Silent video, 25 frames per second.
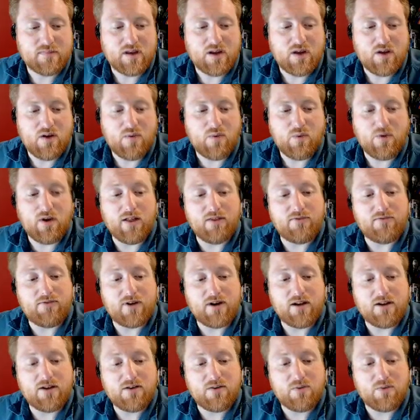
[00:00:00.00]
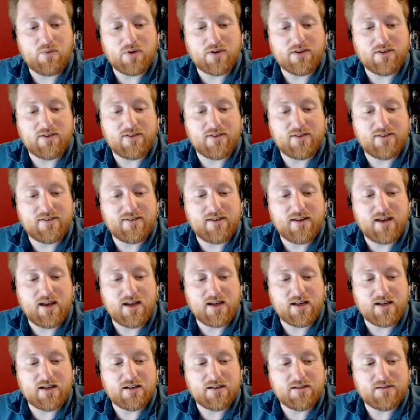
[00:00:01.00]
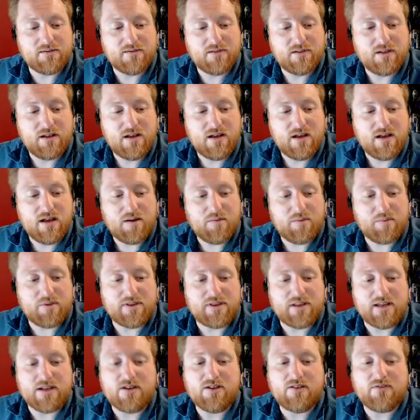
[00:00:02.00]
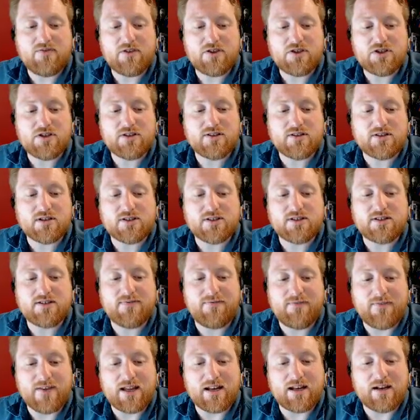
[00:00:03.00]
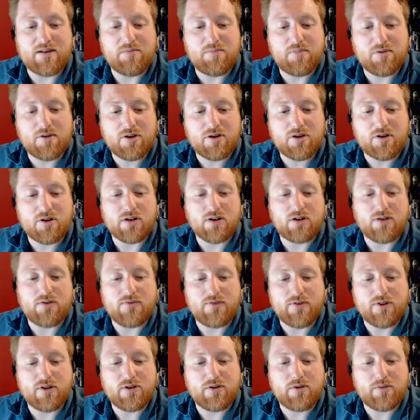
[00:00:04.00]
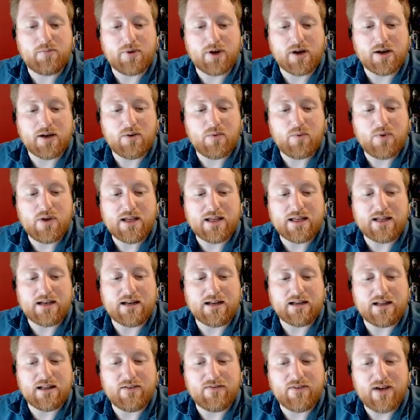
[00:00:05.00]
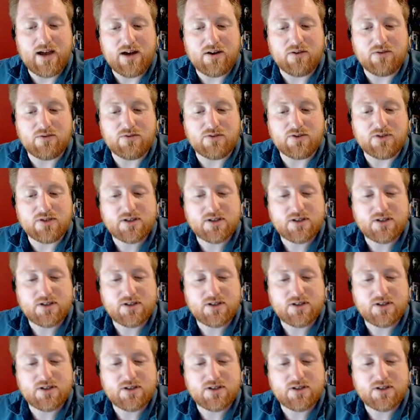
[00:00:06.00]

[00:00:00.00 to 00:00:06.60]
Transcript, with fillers: Well, friend, what does it say? But then your vision starts to fade and blur. You feel your body weaken and give out.